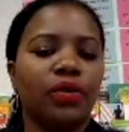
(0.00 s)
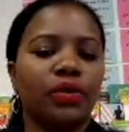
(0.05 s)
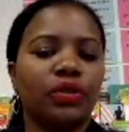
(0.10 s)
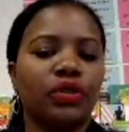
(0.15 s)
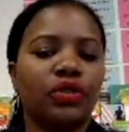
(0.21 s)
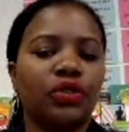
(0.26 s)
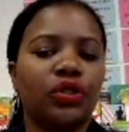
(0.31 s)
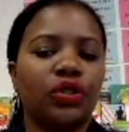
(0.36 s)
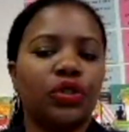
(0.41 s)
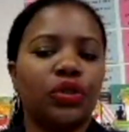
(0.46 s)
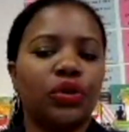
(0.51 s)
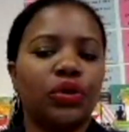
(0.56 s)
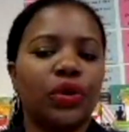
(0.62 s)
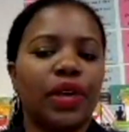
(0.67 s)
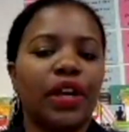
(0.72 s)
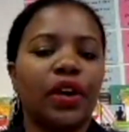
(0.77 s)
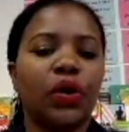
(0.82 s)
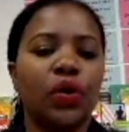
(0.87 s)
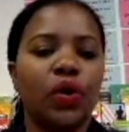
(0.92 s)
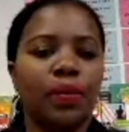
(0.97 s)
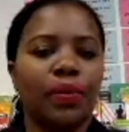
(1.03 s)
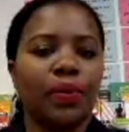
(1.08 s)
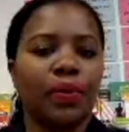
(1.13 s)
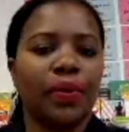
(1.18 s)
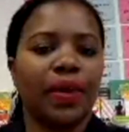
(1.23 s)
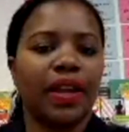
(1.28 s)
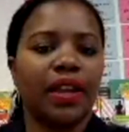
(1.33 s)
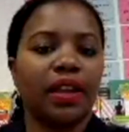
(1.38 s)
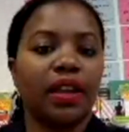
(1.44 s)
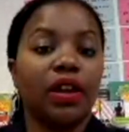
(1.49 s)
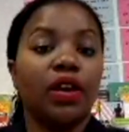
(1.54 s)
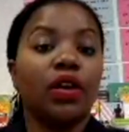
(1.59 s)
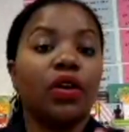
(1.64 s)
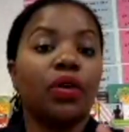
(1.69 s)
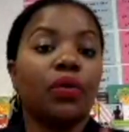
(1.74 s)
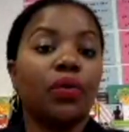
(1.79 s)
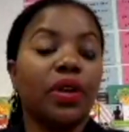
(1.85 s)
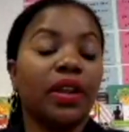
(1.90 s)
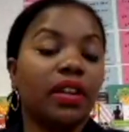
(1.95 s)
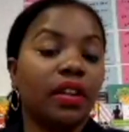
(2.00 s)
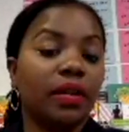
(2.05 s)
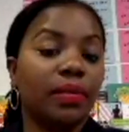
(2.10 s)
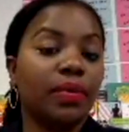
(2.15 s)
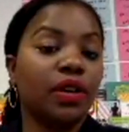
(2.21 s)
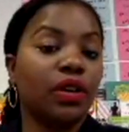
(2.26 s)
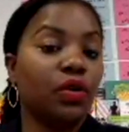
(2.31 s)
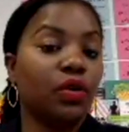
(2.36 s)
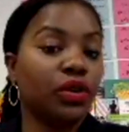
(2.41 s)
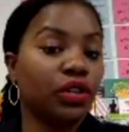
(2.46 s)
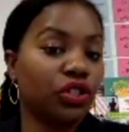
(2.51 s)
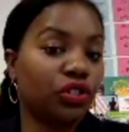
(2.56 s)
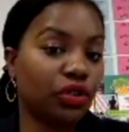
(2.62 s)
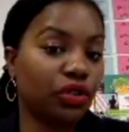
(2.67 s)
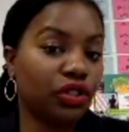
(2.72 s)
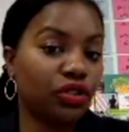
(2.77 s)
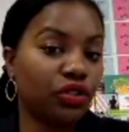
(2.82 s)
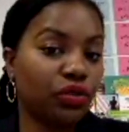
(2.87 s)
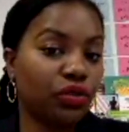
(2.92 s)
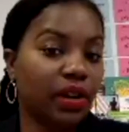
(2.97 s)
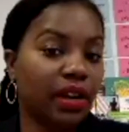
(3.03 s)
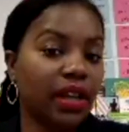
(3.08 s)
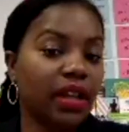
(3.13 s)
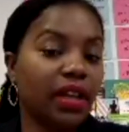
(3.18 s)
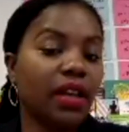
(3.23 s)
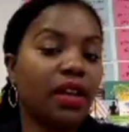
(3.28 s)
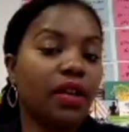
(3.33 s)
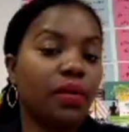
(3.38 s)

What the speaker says: to incorporate reading a book or a short story